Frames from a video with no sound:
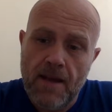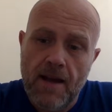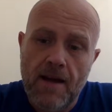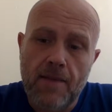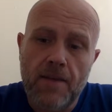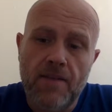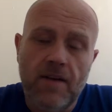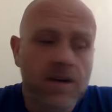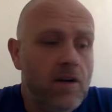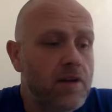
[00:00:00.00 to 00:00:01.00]
If
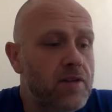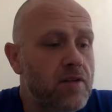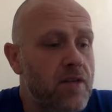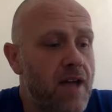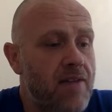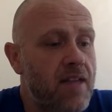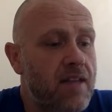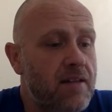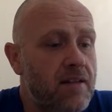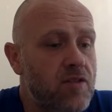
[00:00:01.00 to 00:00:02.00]
I can't do that,
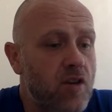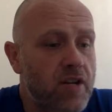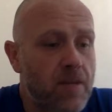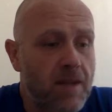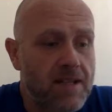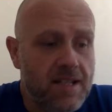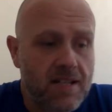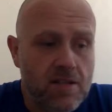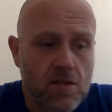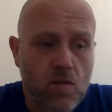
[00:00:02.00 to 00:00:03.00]
then document it
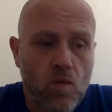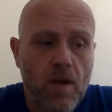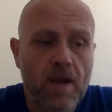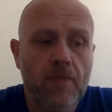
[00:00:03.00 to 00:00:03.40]
in some way